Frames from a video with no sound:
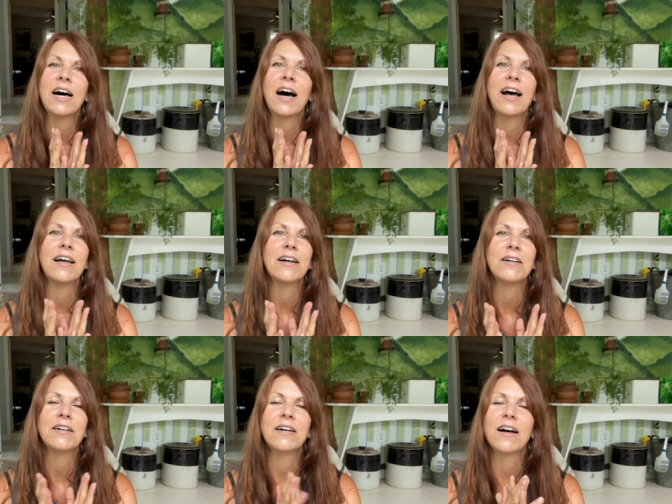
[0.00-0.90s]
uh,
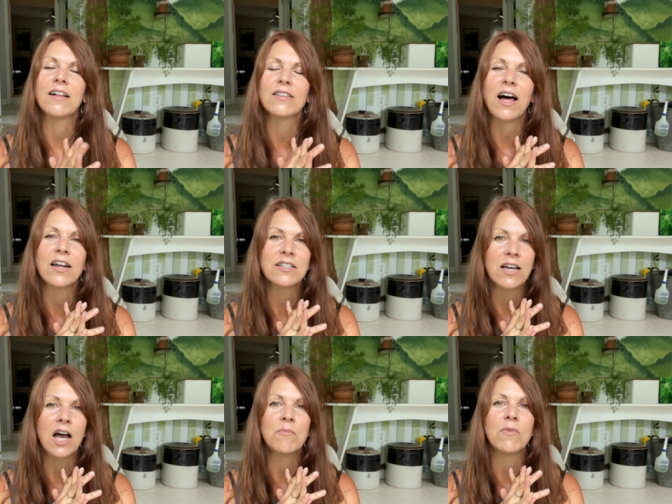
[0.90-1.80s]
a lot of
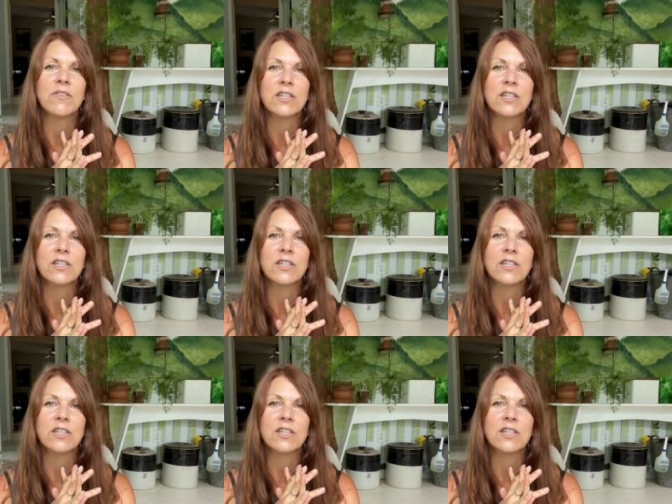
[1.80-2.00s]
time